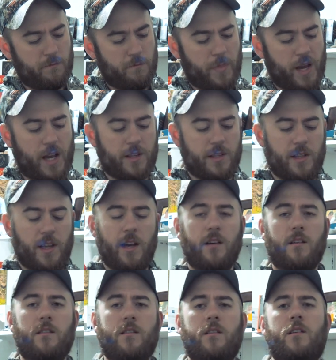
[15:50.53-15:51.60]
pants
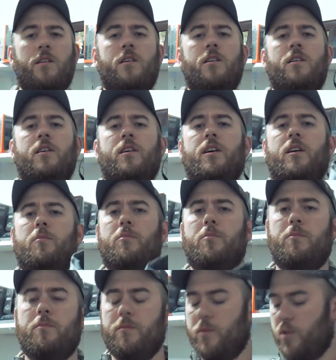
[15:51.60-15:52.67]
down and
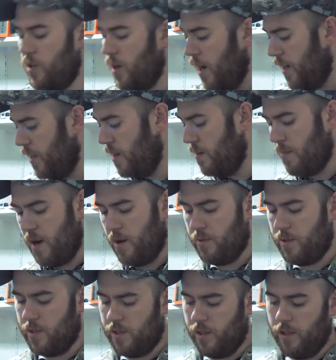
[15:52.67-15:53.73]
try to get by
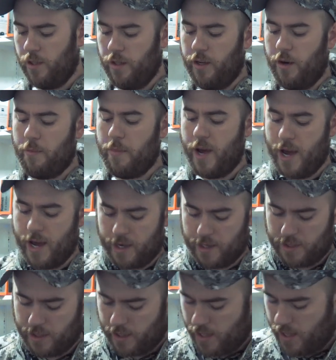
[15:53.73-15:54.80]
with as little in a pack as
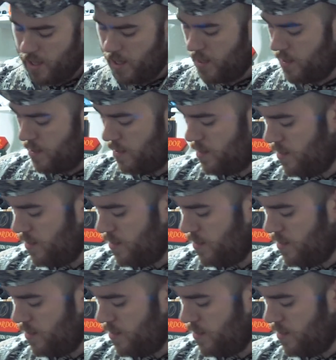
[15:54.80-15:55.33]
I can.